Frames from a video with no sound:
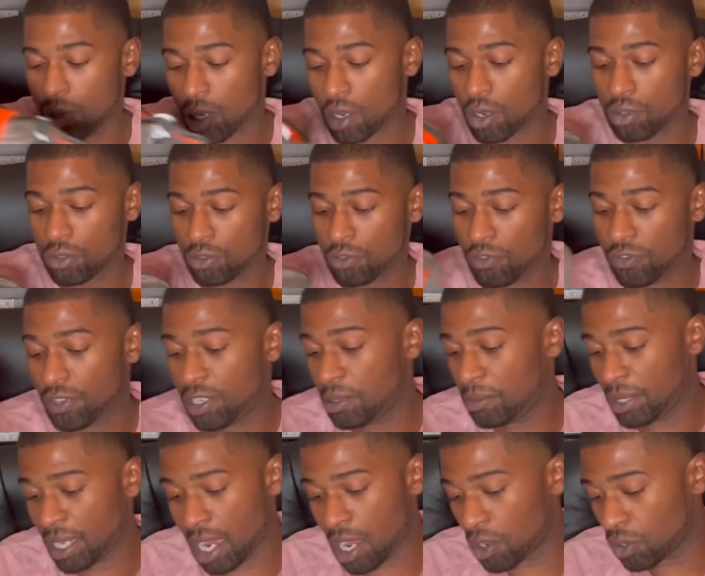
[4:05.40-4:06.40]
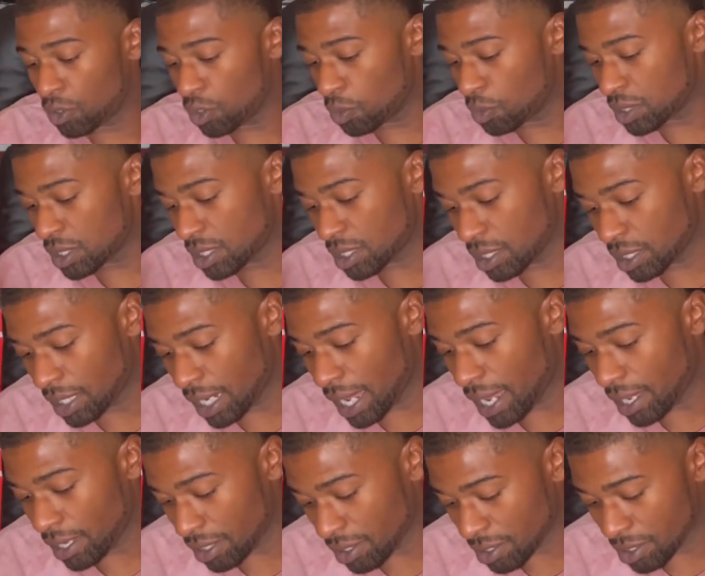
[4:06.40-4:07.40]
on, you feel me? I don't know what's to
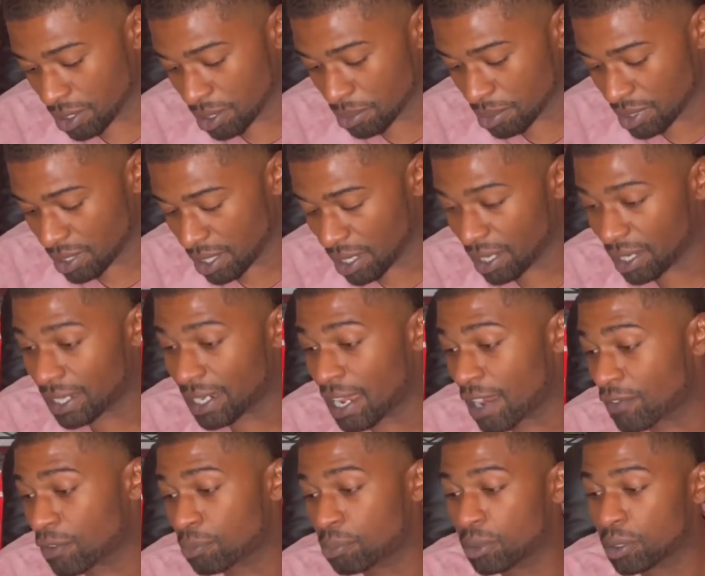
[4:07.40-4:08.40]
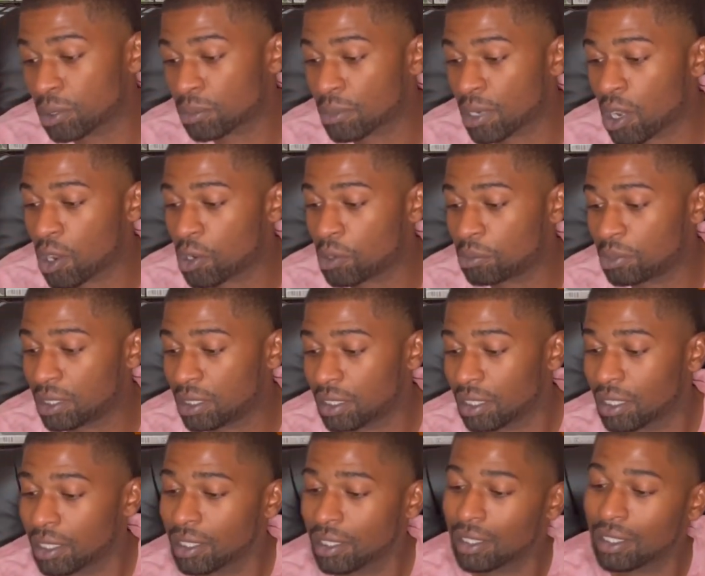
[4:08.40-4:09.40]
that. You know what I'm saying? Never put them on, but
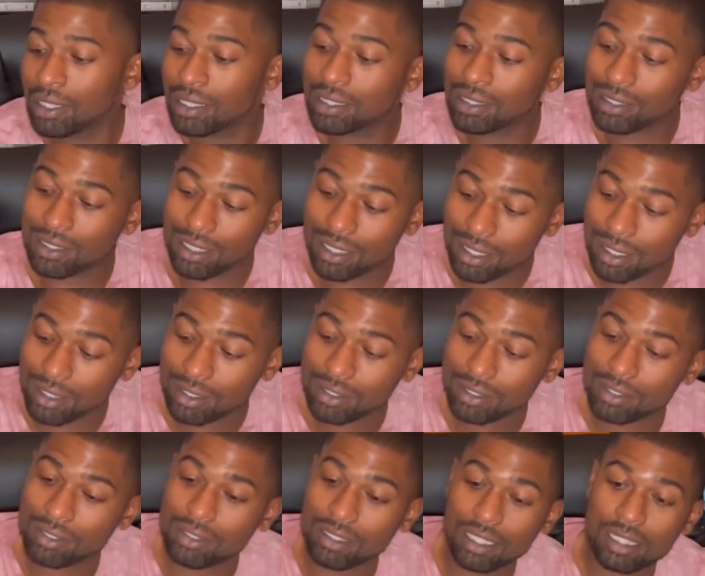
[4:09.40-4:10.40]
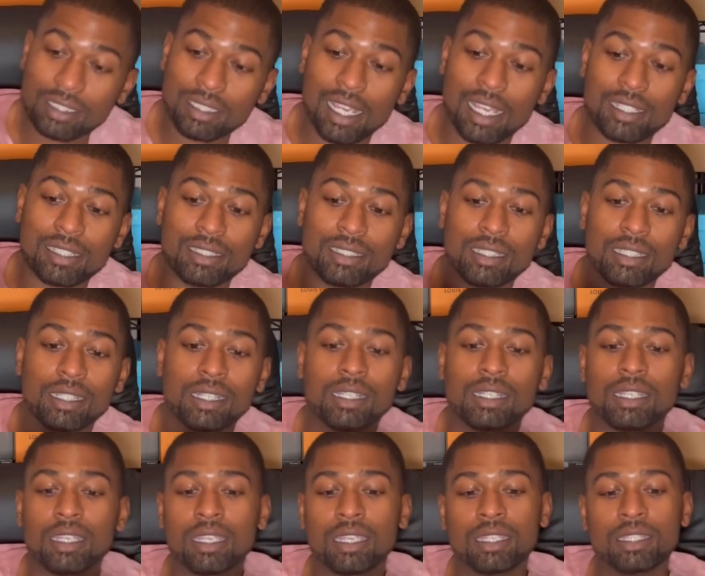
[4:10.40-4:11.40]
this actually a
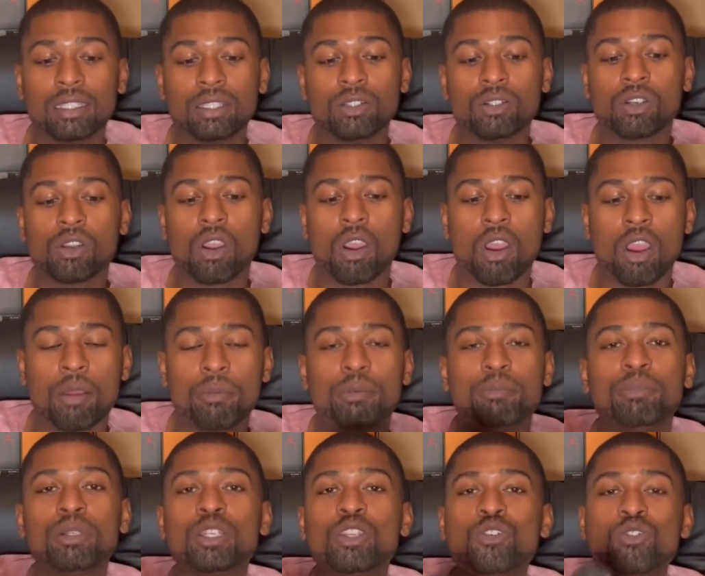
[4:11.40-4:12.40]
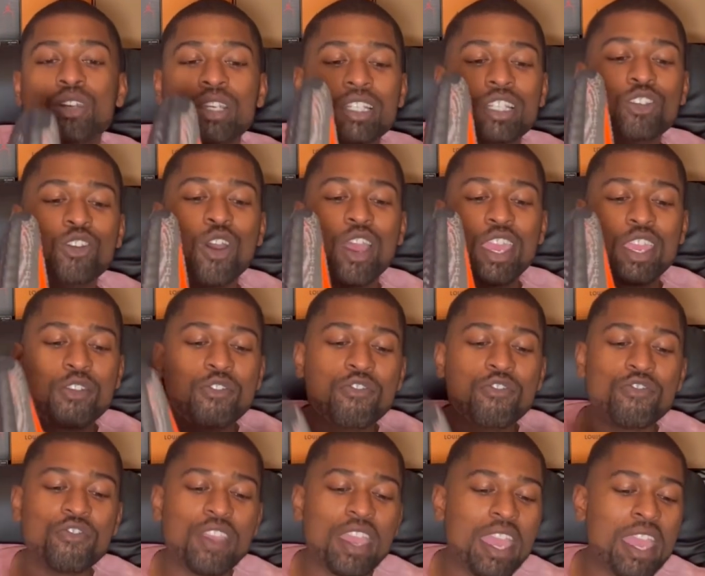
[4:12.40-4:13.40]
clean little carbon beluga joint, you
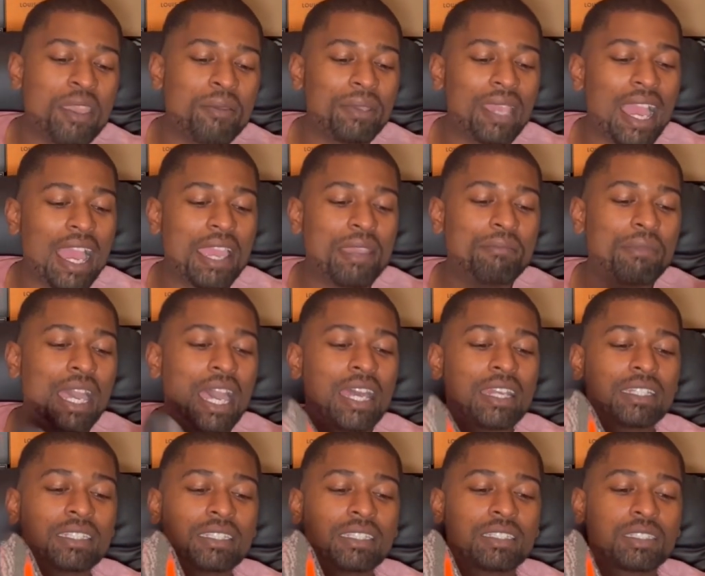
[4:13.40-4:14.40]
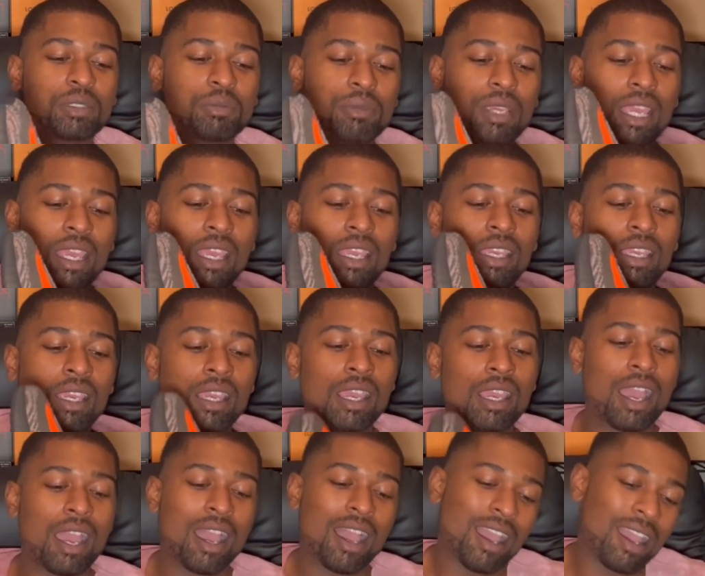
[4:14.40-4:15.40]
feel me? I ain't mad at this, man.
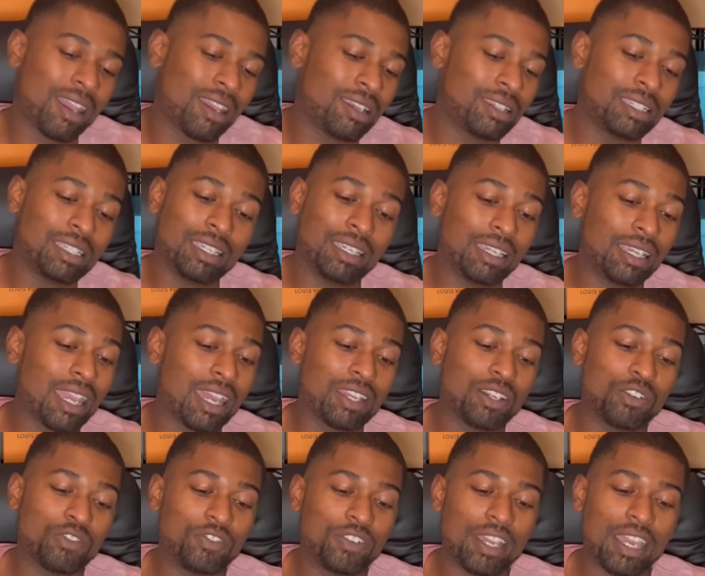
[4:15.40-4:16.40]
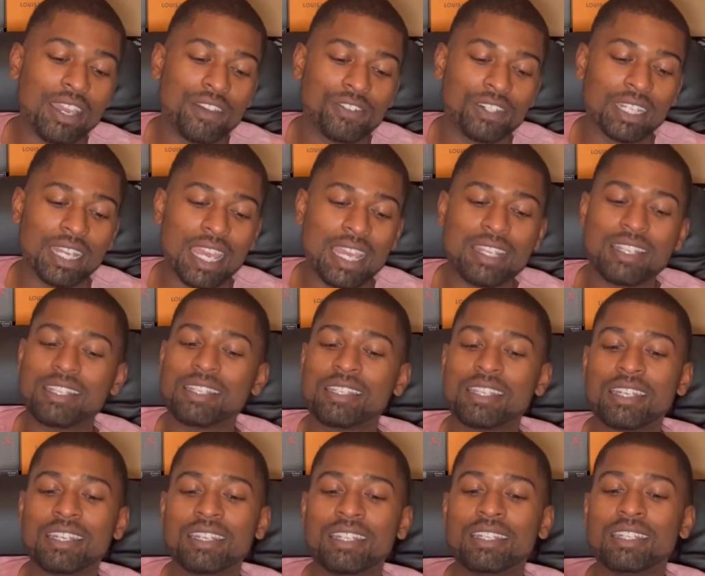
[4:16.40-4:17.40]
I ain't got no forever laces
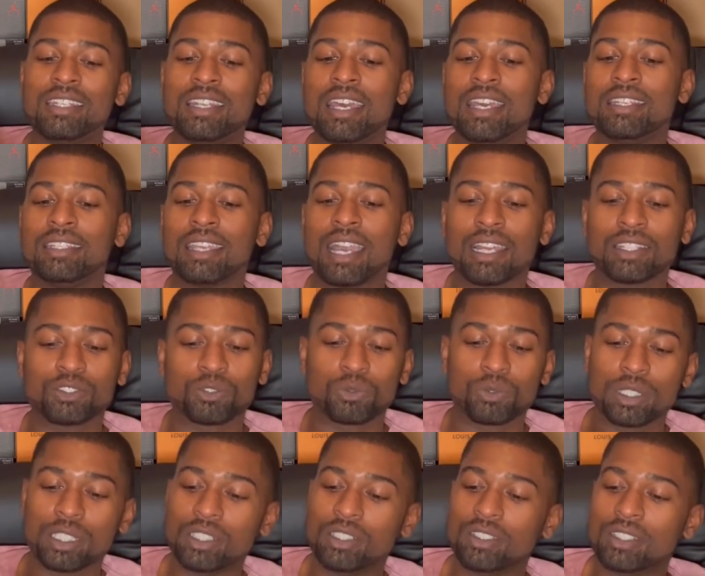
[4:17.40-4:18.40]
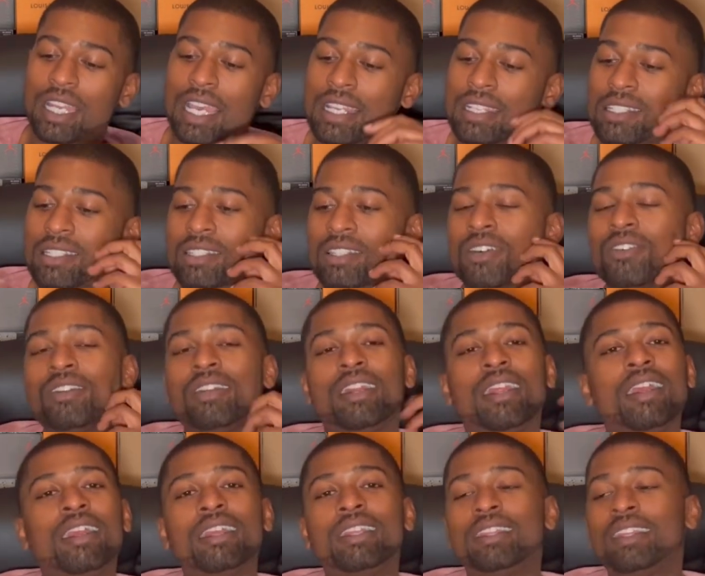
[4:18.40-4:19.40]
in it or nothing. Got the real laces on it,
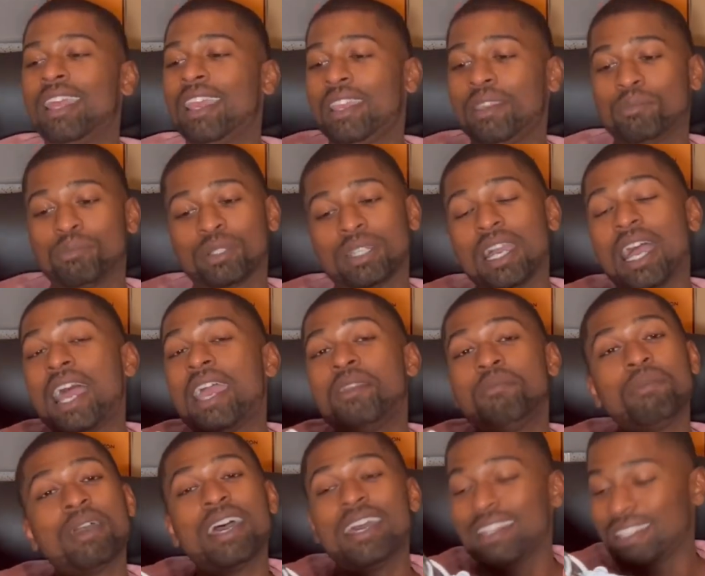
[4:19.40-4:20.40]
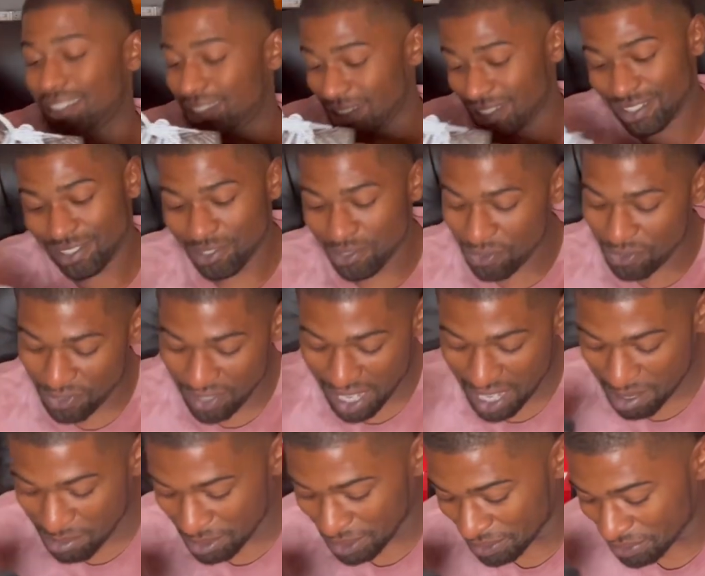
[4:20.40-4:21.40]
everything, but I ain't mad at this, you
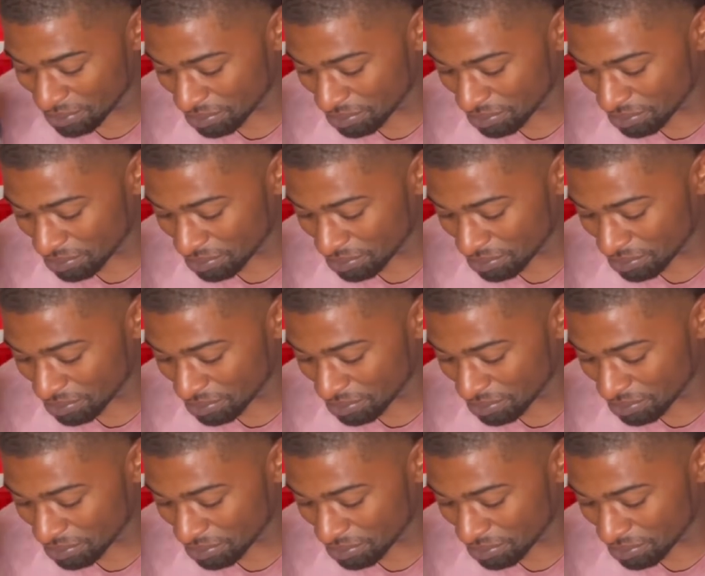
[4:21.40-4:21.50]
feel me?